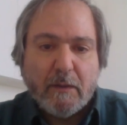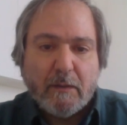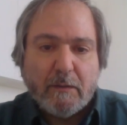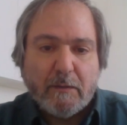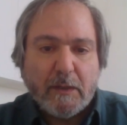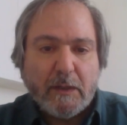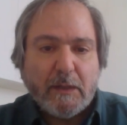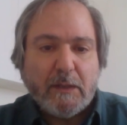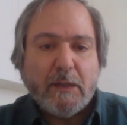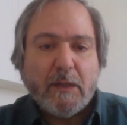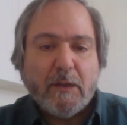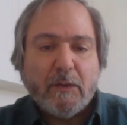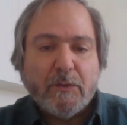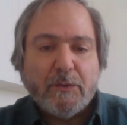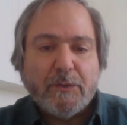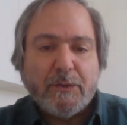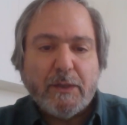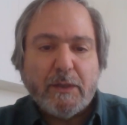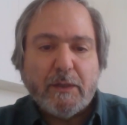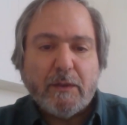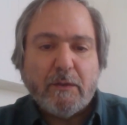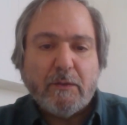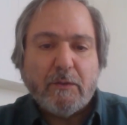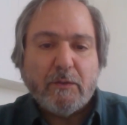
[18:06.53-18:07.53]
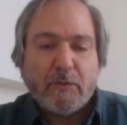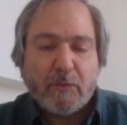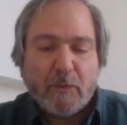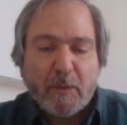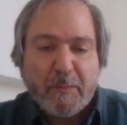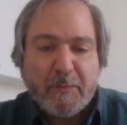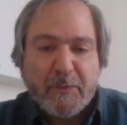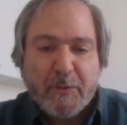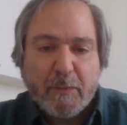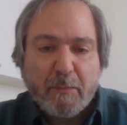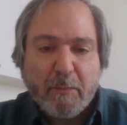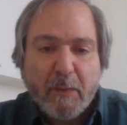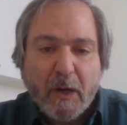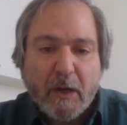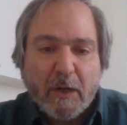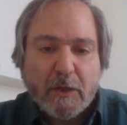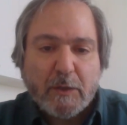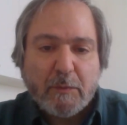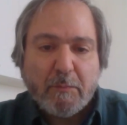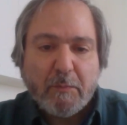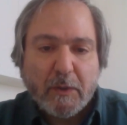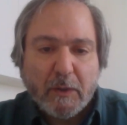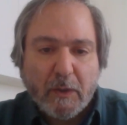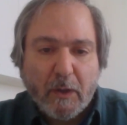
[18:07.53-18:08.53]
Details in the description
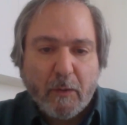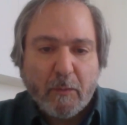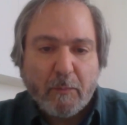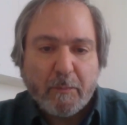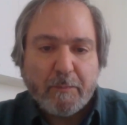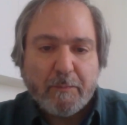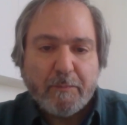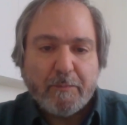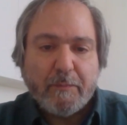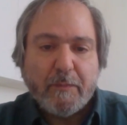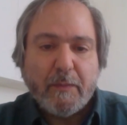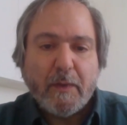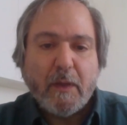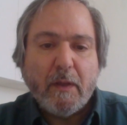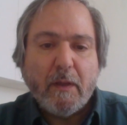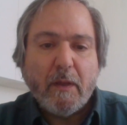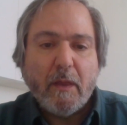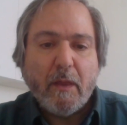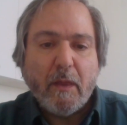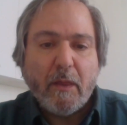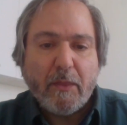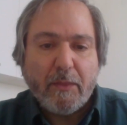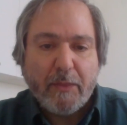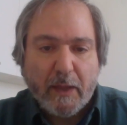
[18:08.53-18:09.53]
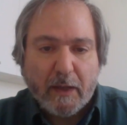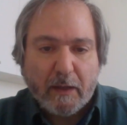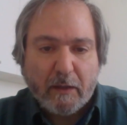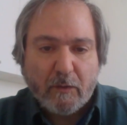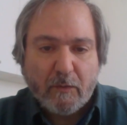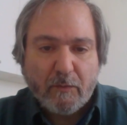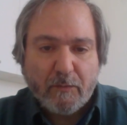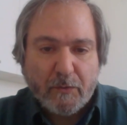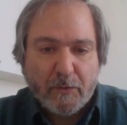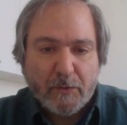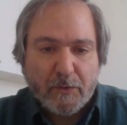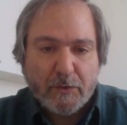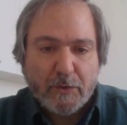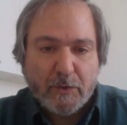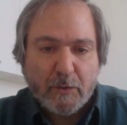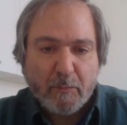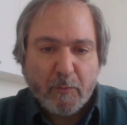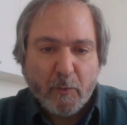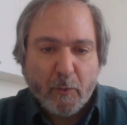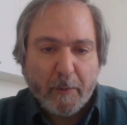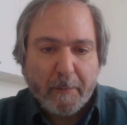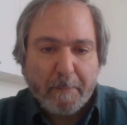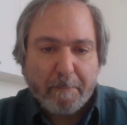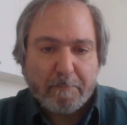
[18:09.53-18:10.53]
box below. Thank you for your
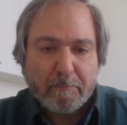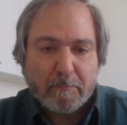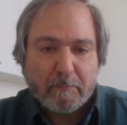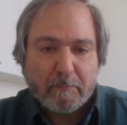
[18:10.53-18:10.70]
support.